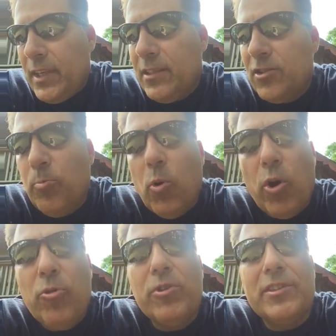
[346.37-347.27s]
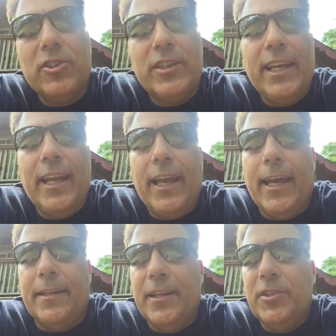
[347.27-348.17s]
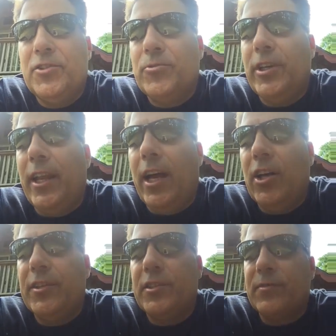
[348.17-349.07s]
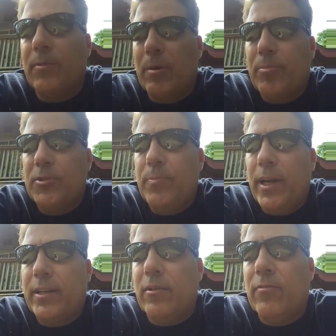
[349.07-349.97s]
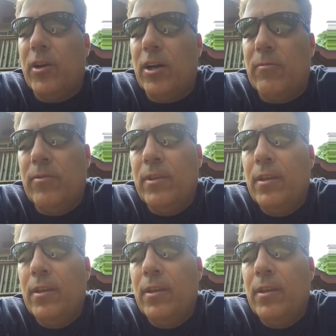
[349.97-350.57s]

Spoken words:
So Porter was looking at industry analysis from a perspective of